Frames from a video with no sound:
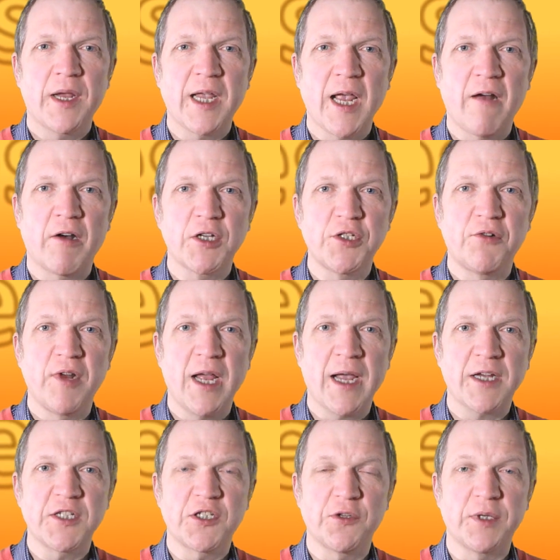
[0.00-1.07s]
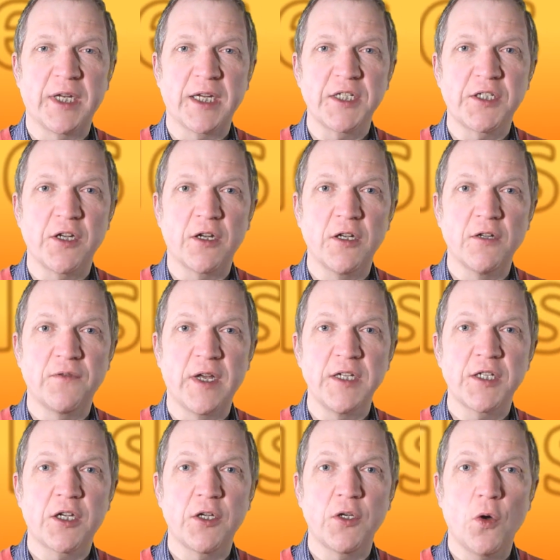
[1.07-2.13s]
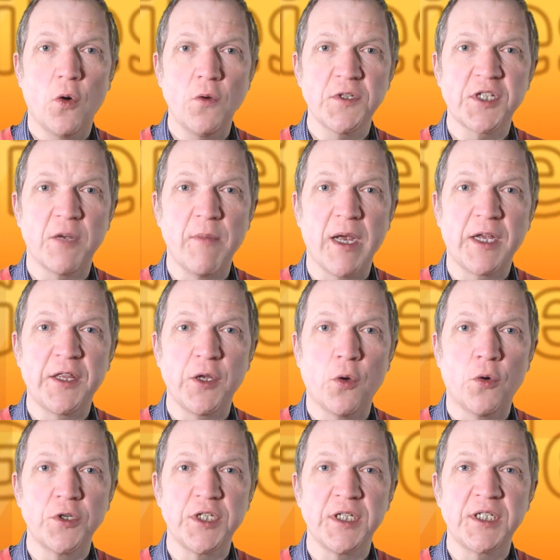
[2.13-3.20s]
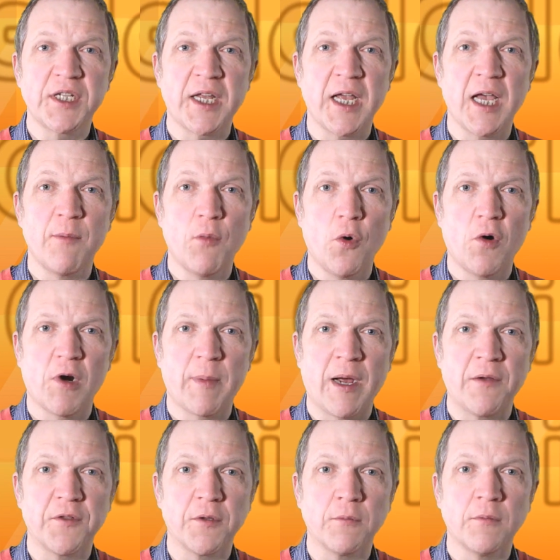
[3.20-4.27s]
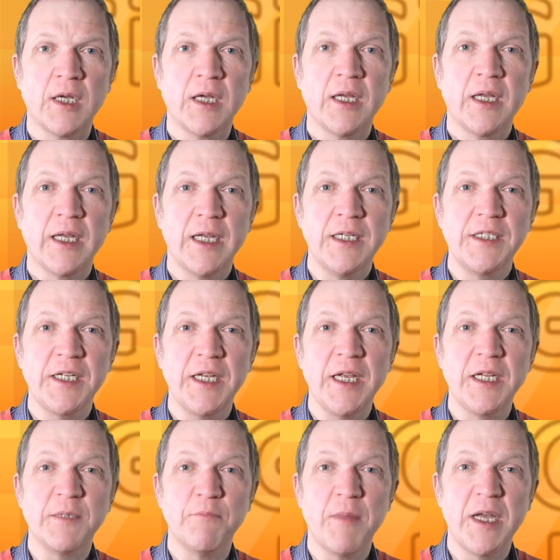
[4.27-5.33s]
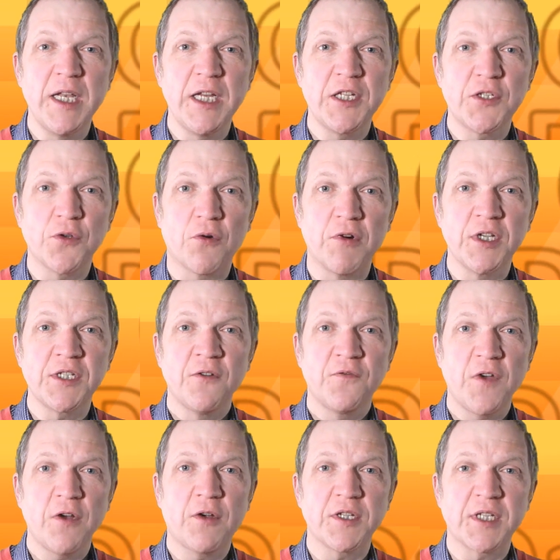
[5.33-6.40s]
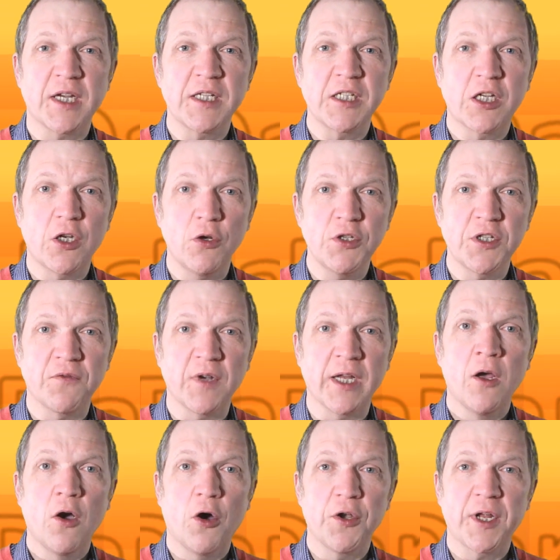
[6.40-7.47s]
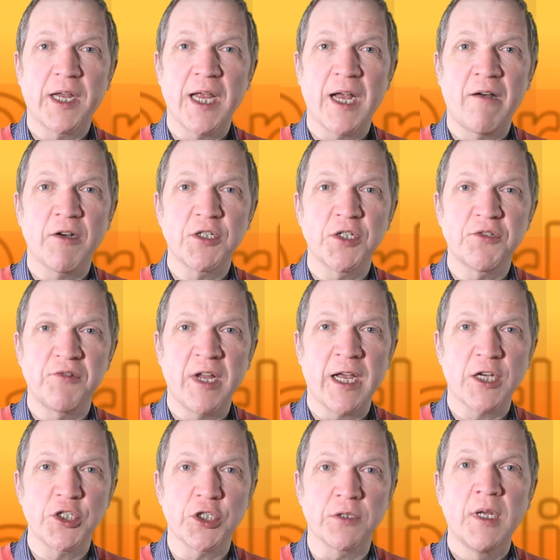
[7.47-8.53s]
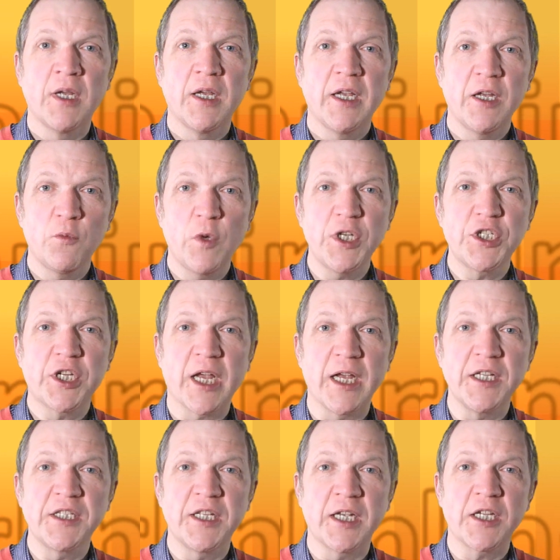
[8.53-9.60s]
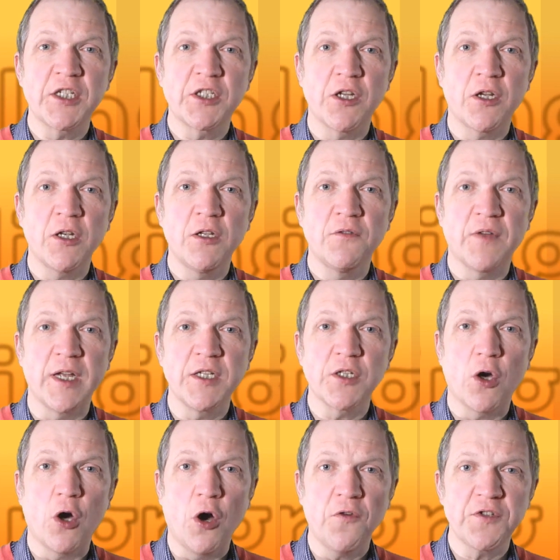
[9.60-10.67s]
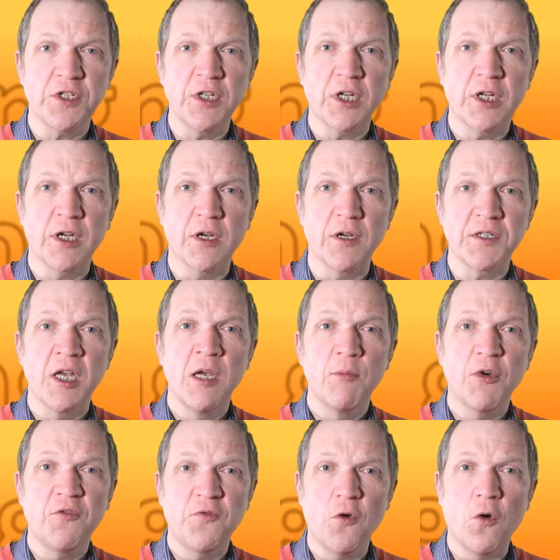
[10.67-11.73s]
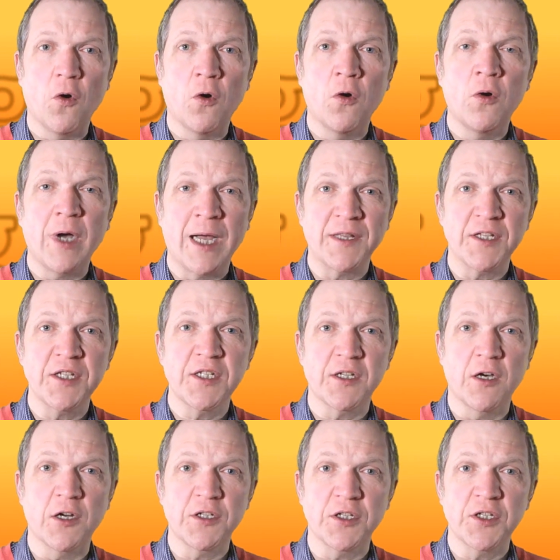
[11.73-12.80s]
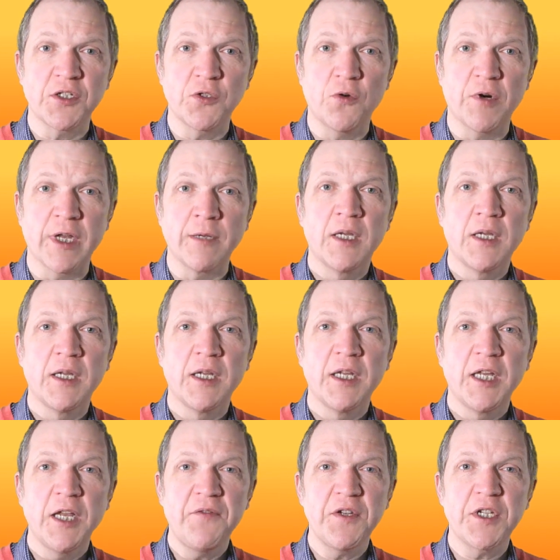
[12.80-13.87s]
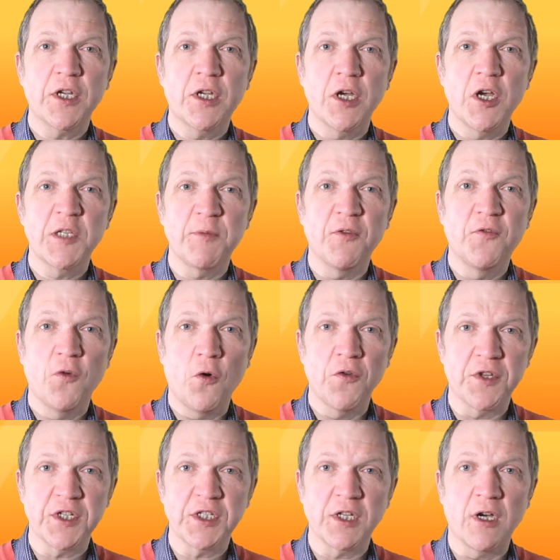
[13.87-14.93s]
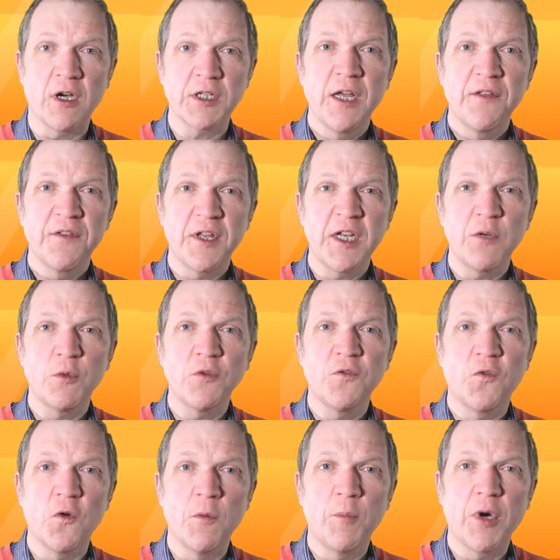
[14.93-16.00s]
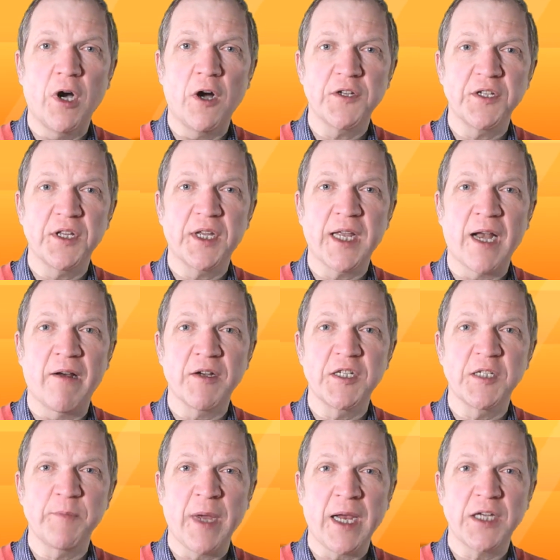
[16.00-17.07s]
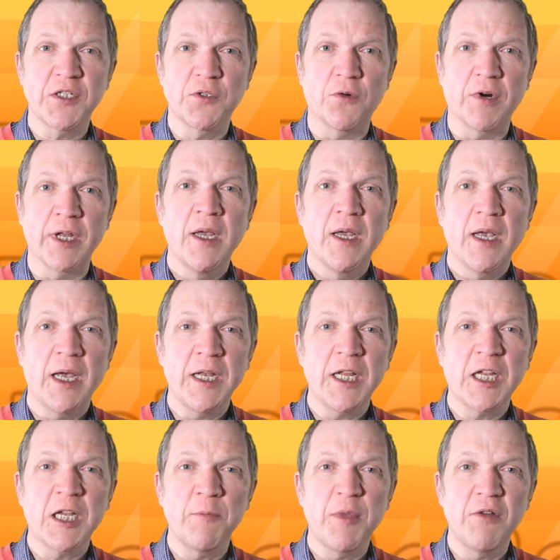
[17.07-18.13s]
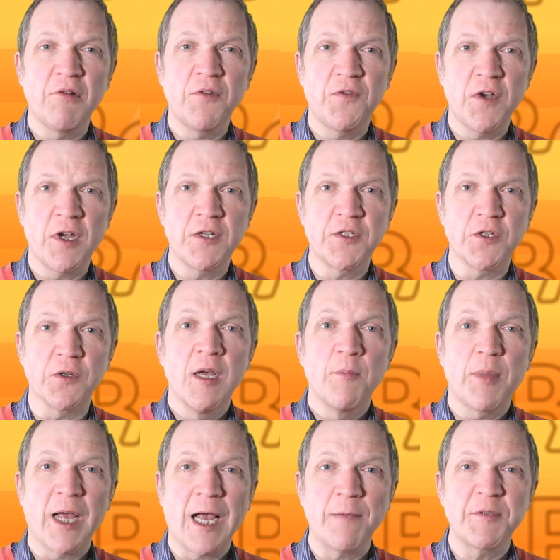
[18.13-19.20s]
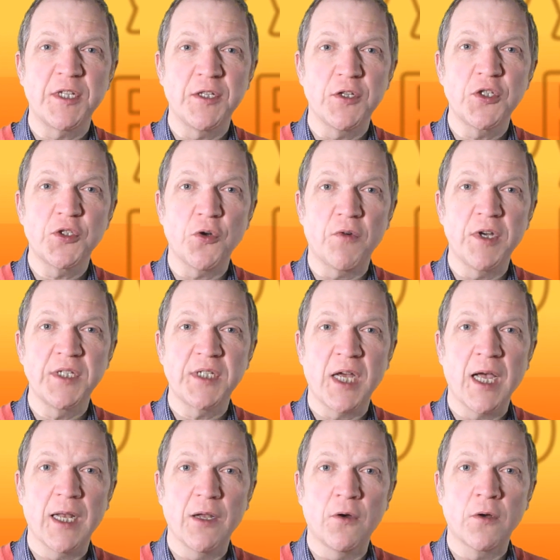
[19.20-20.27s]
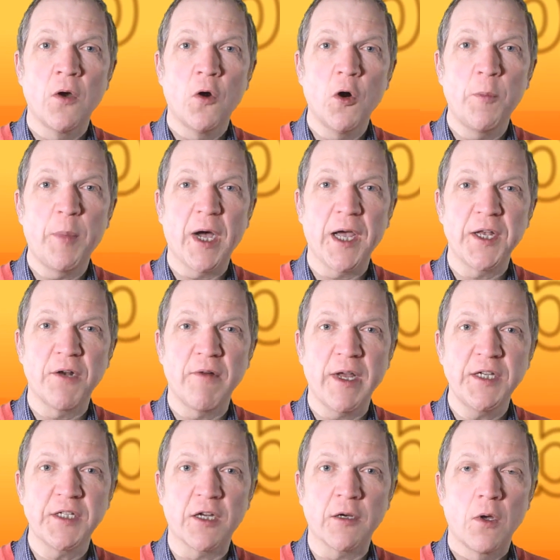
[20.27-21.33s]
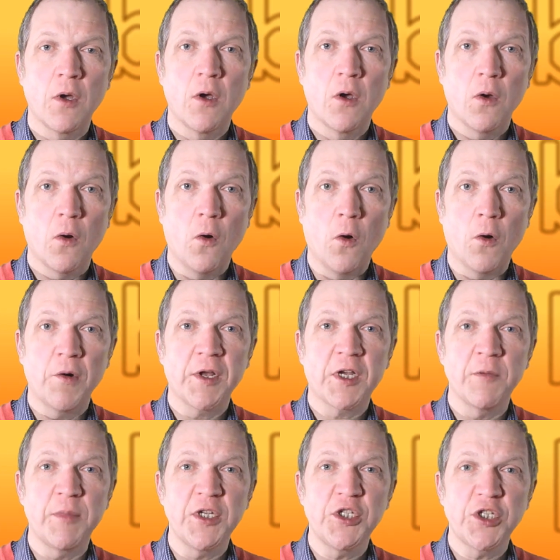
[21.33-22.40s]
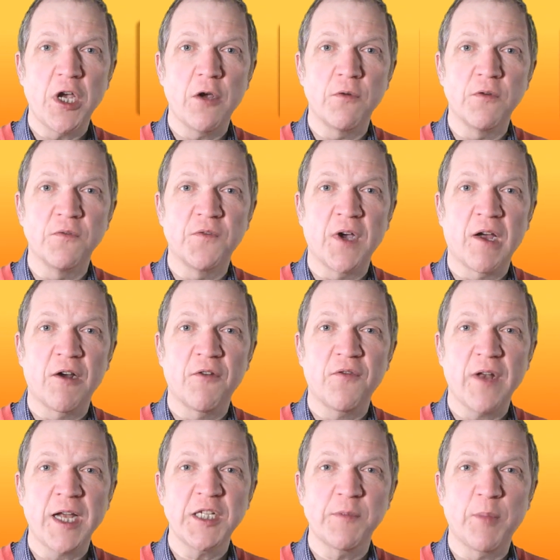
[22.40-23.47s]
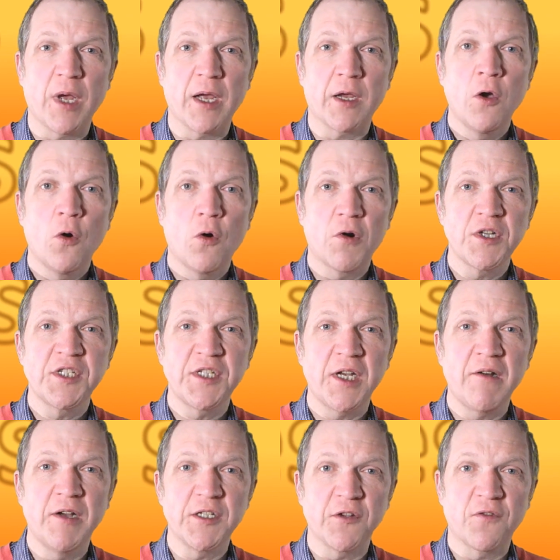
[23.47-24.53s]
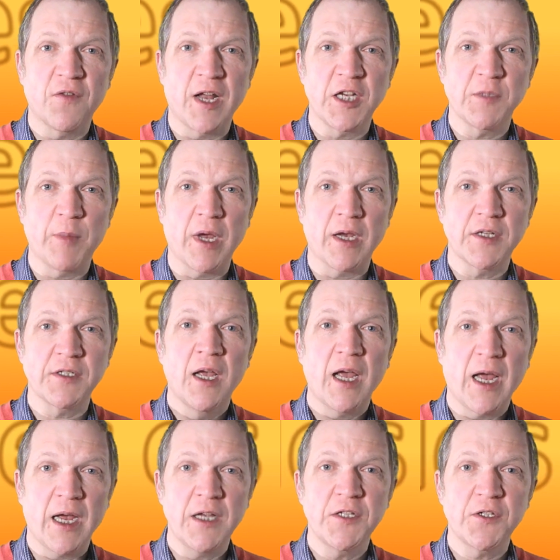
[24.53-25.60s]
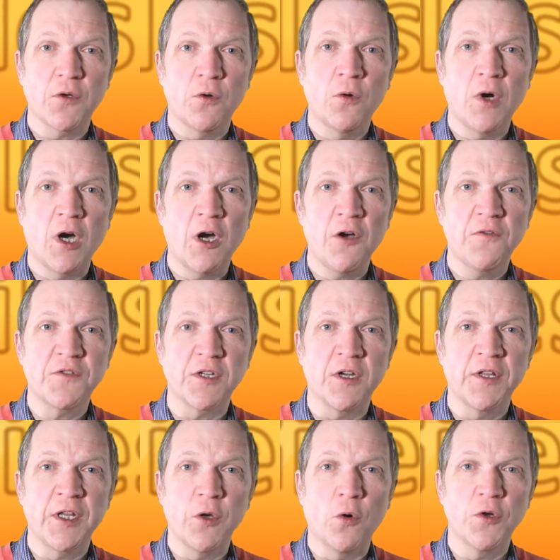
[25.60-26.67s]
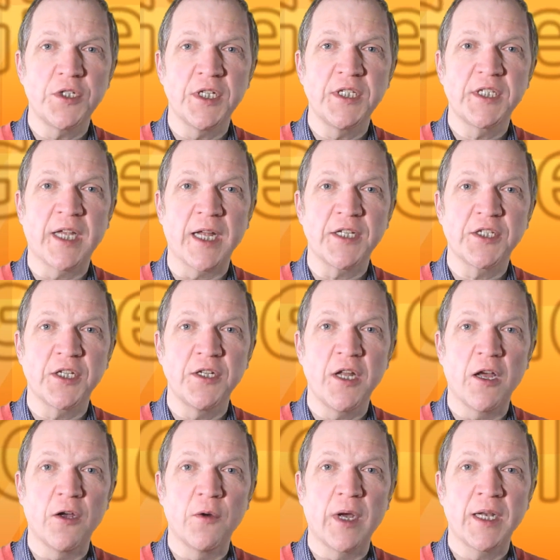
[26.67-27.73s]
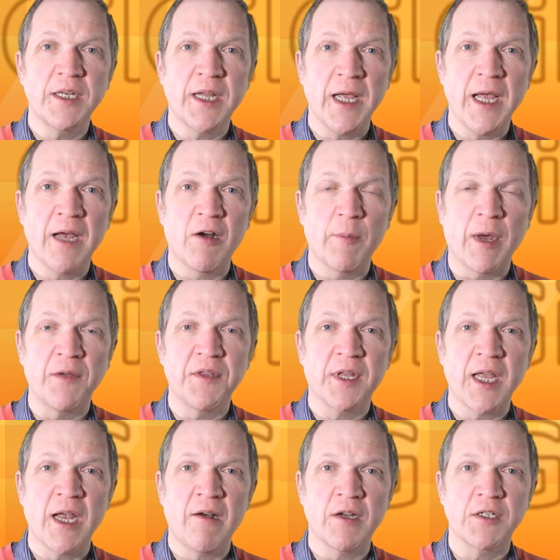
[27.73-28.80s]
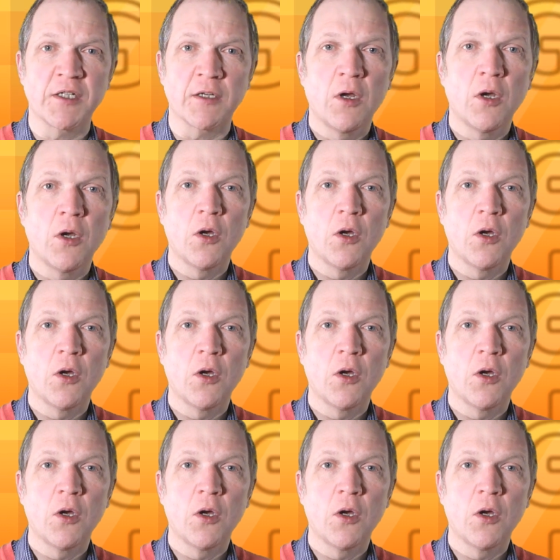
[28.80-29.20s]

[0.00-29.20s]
character reacts to an external event can also make the audience care more about them. Indeed, many stories focus exclusively on a character's reaction, in which case the external event often occurs before or at the start of the story. If it occurs before the start, then it will form part of the character's backstory, and it can be referred to, perhaps in the story's dialogue or by a narrator. Or it can be shown via a flashback or a series of flashbacks, as or after the audience gets to know and care about the character.